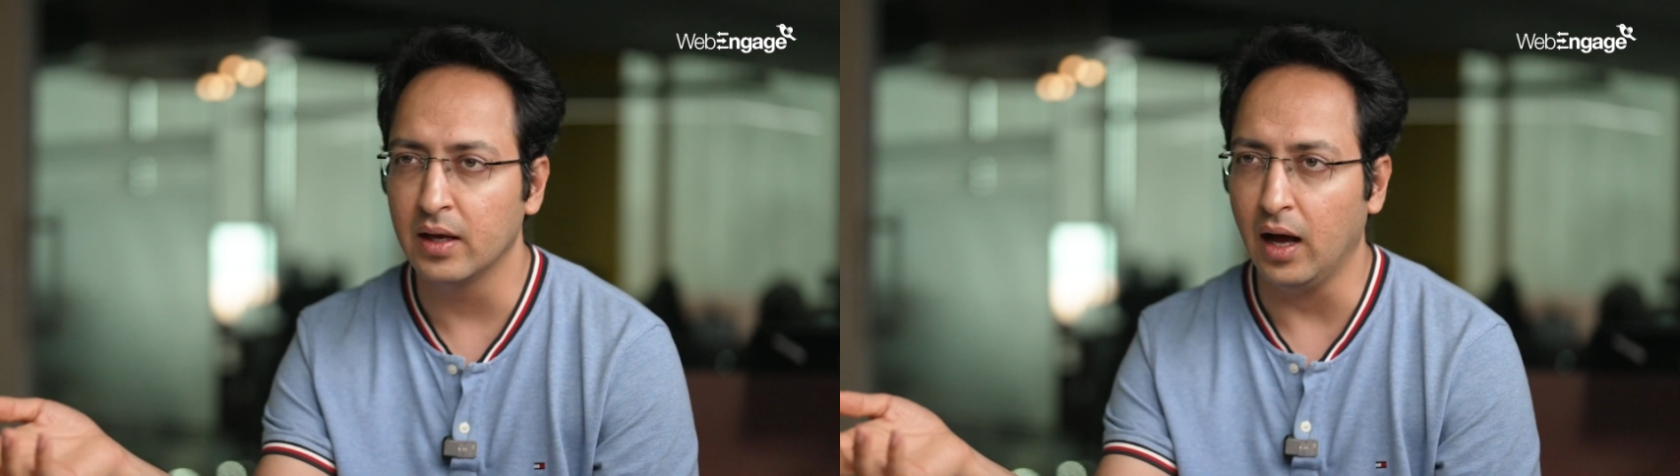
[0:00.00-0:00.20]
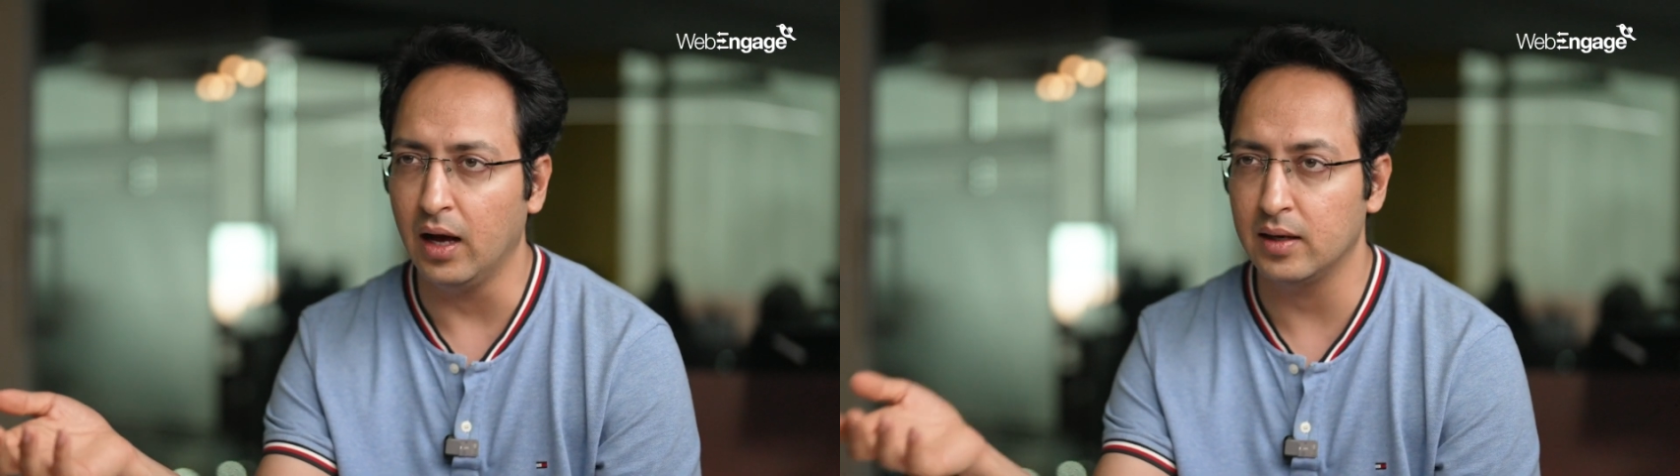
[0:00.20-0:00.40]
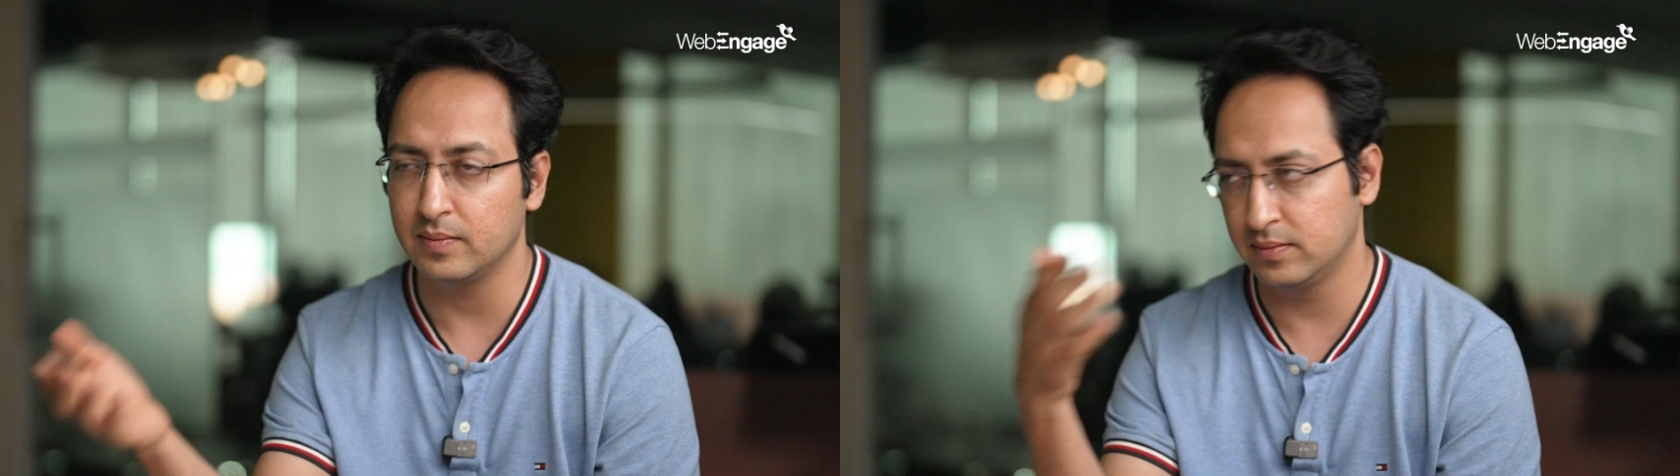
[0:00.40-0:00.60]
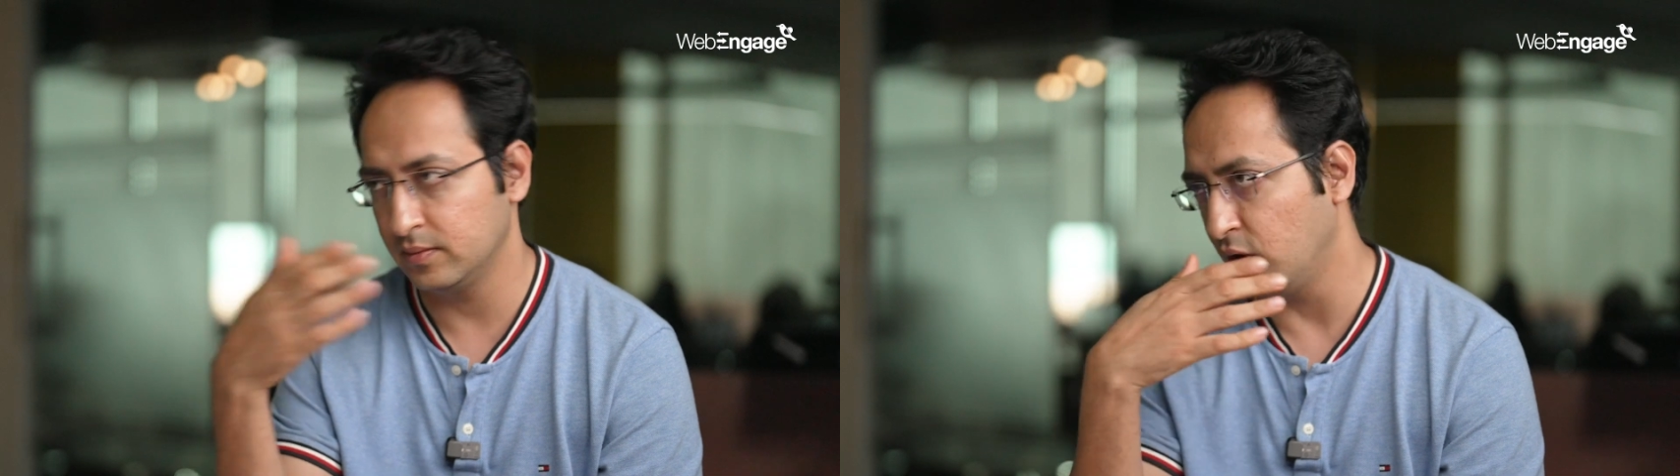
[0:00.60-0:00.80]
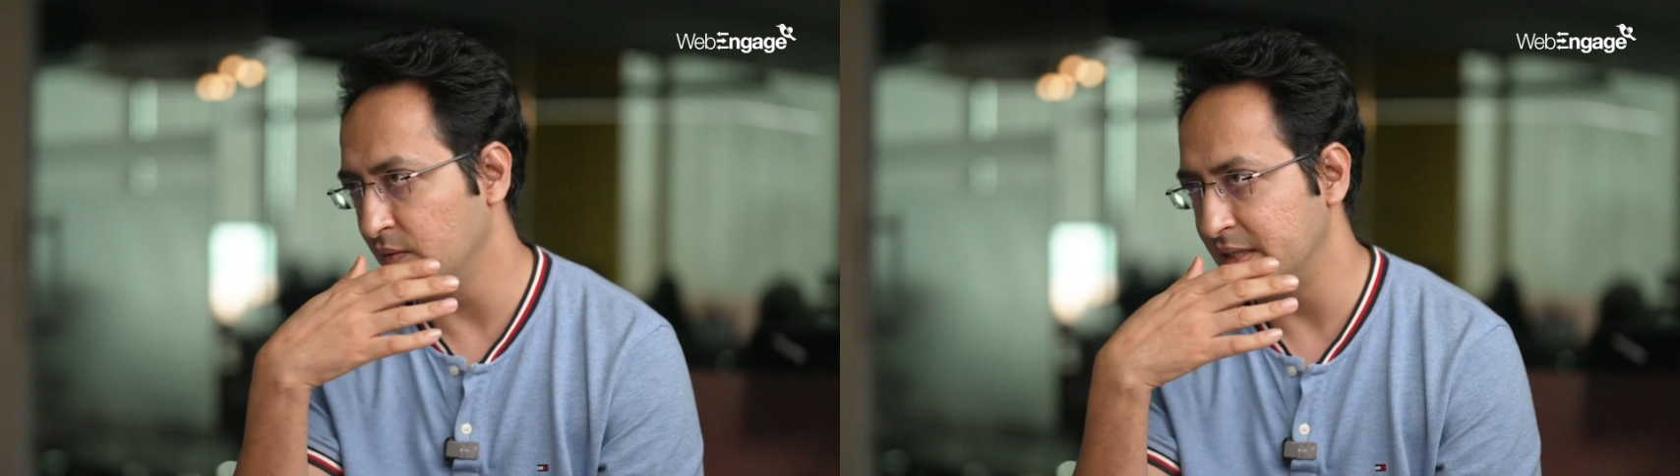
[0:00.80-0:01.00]

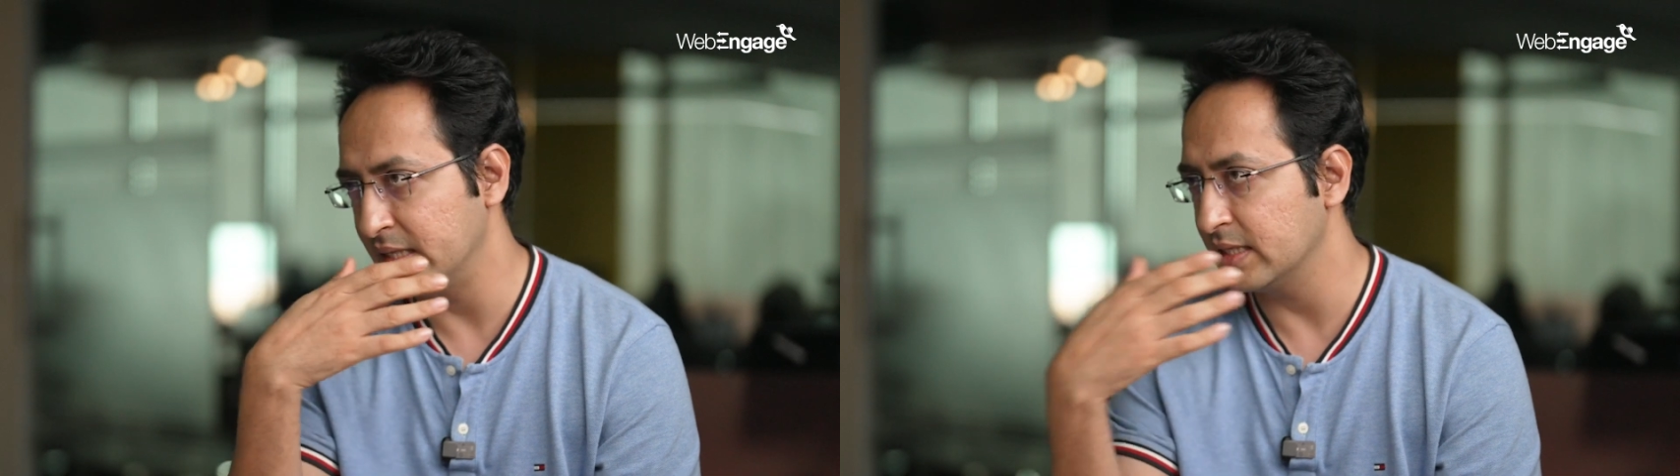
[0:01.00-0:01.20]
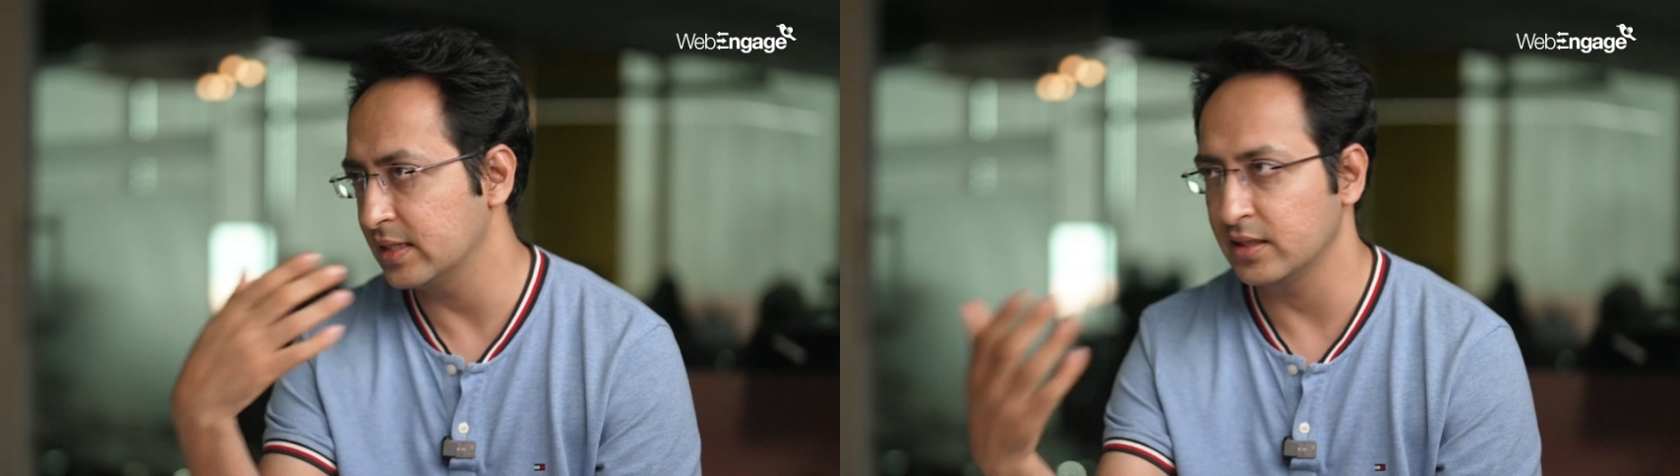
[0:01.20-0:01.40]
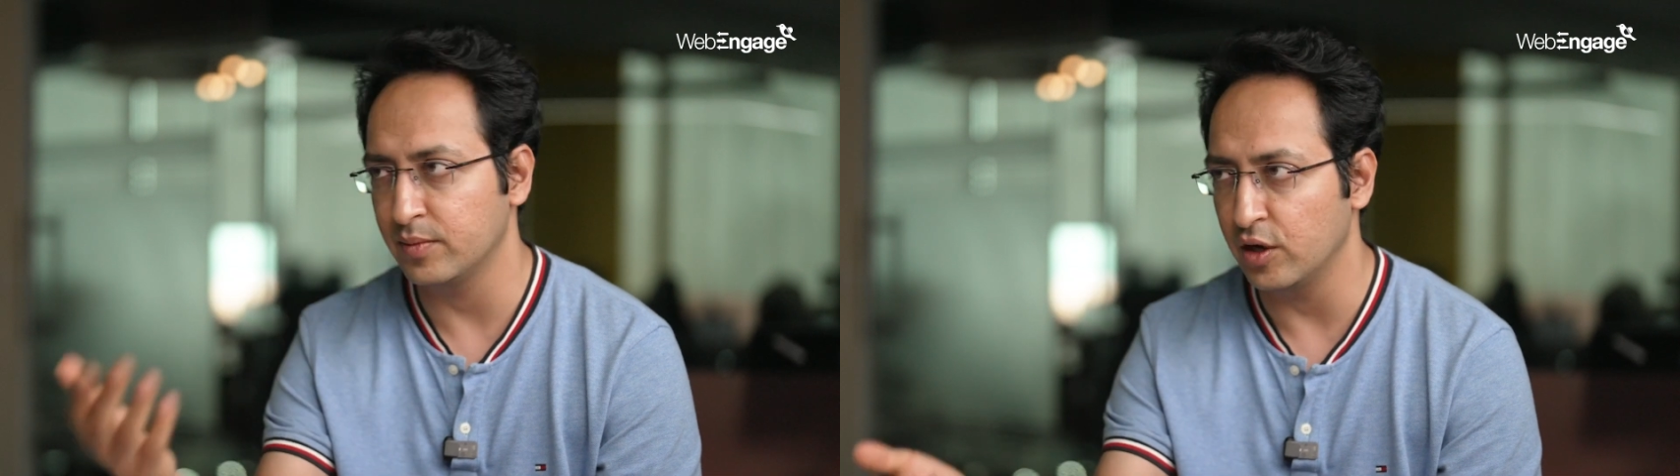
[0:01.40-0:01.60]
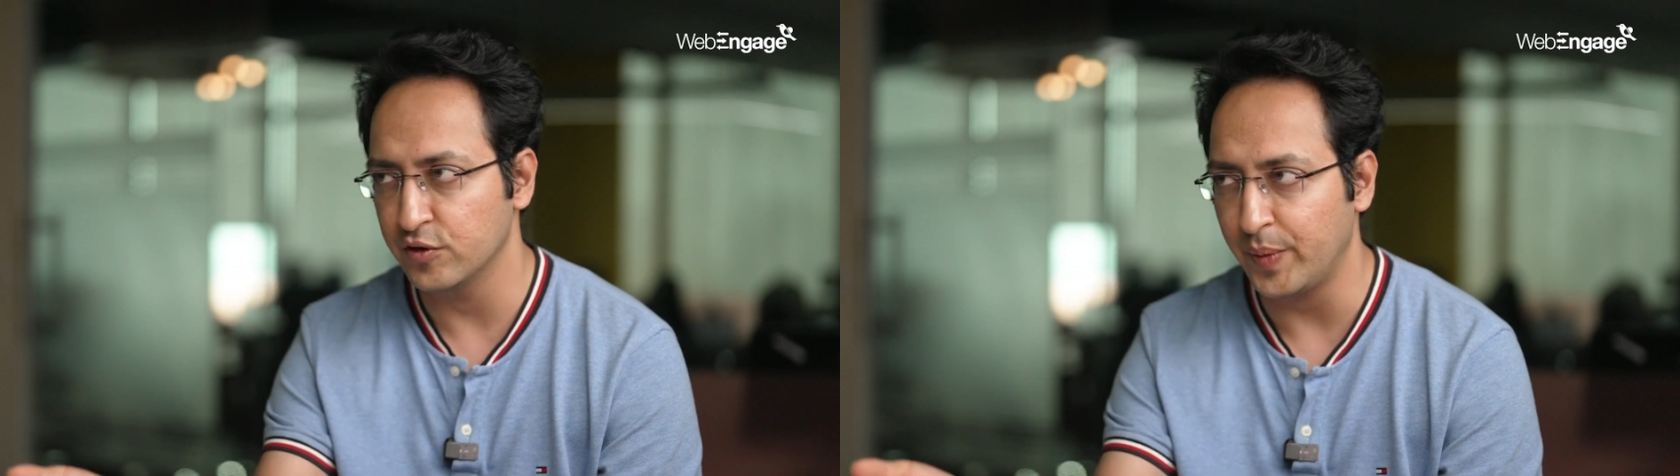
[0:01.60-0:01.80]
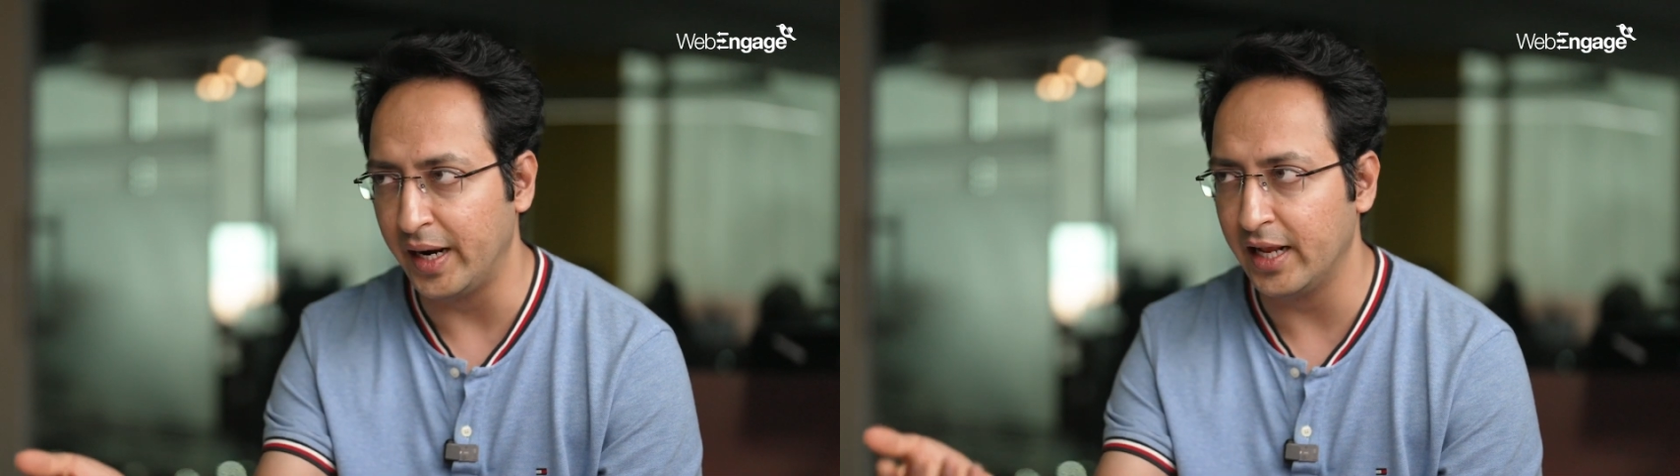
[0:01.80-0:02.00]
obviously there's a certain amount of
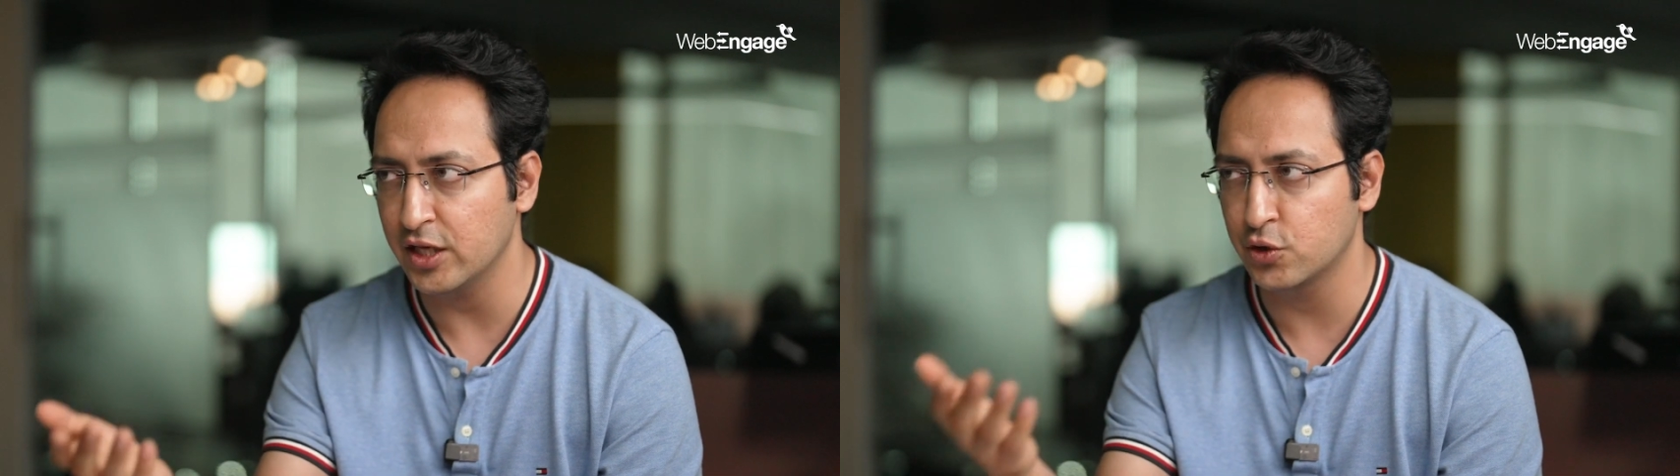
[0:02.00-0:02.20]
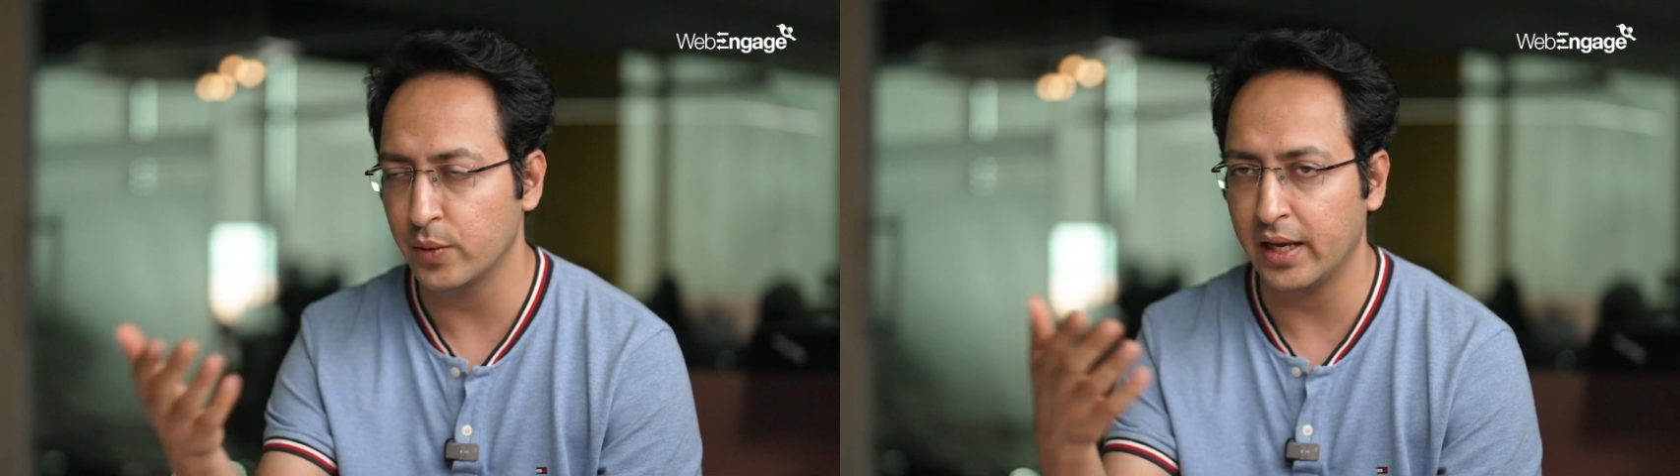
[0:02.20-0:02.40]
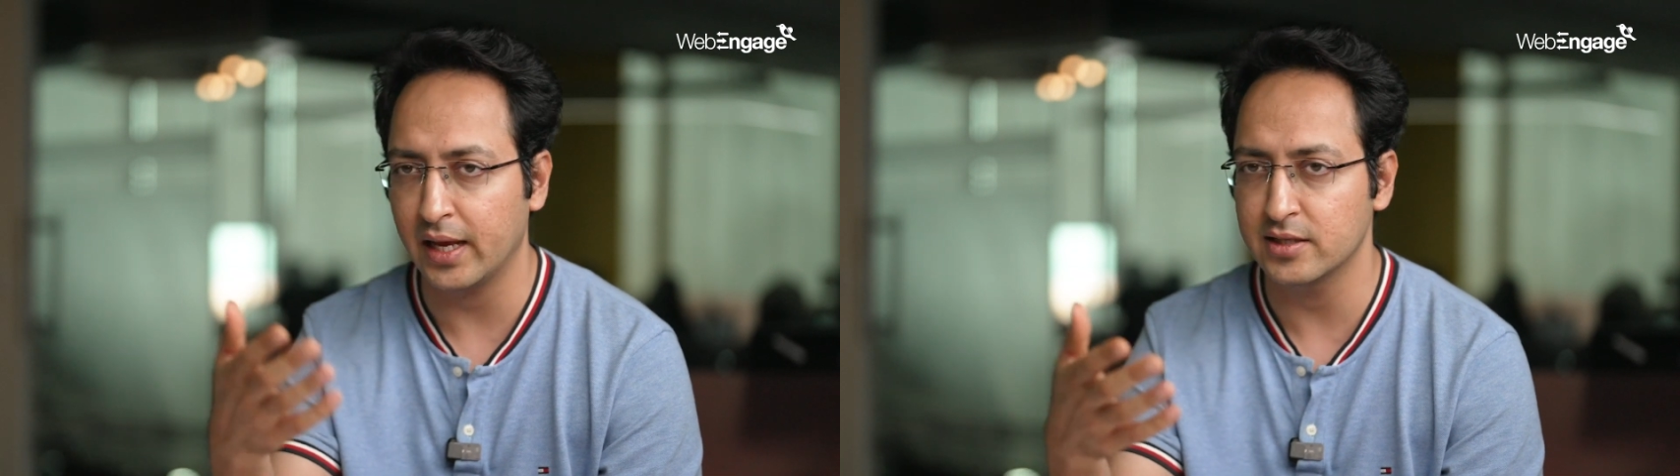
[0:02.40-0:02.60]
spend he's doing,